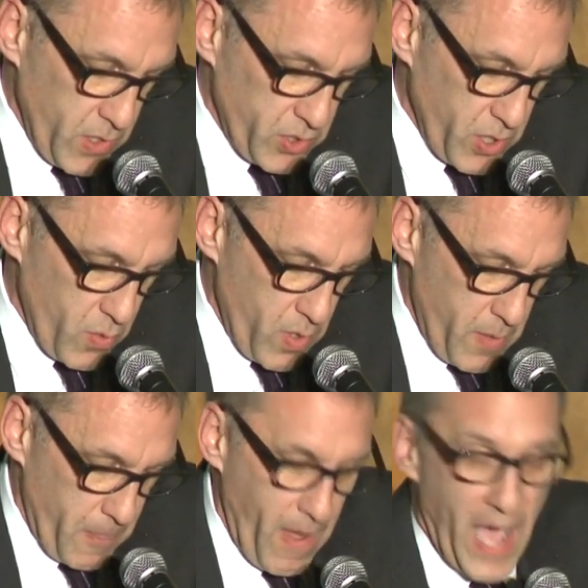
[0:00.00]
So
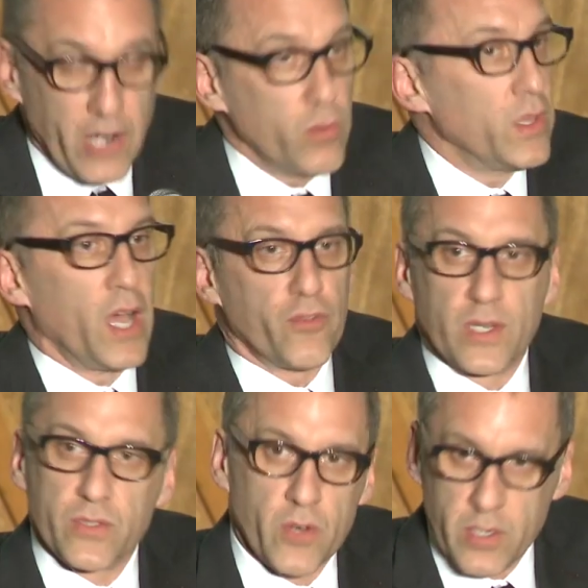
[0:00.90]
I don't love
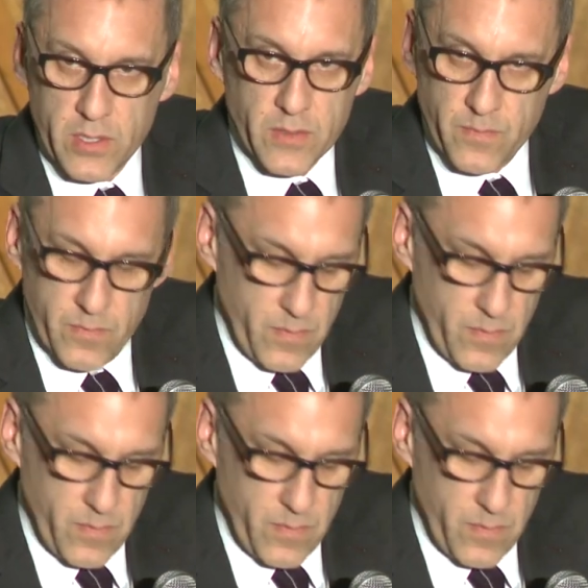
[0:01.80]
Reservoir Dogs,